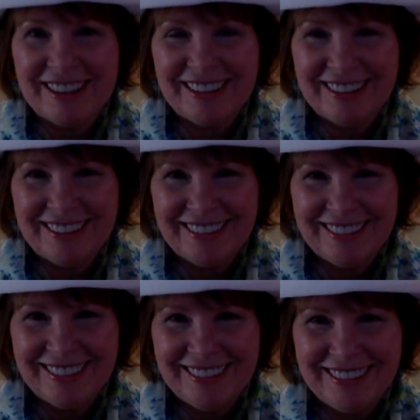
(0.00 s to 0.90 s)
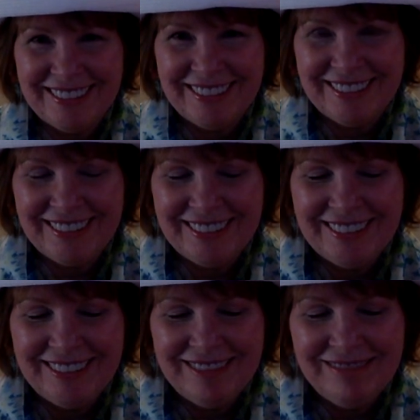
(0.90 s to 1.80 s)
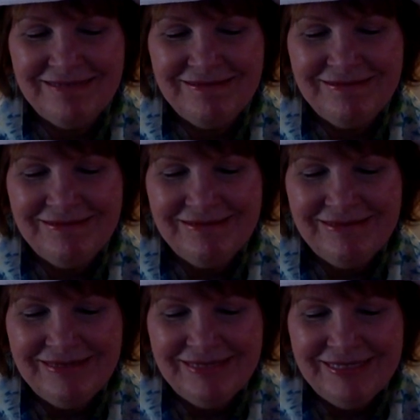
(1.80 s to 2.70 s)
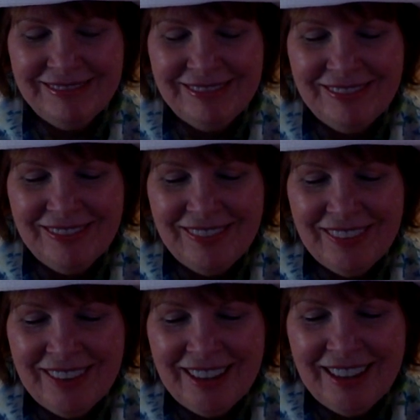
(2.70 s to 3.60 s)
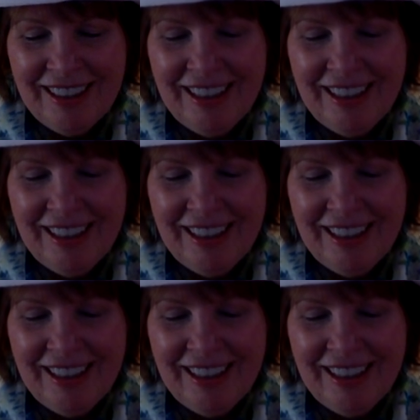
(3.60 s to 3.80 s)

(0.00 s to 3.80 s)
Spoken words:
No one is speaking in this clip.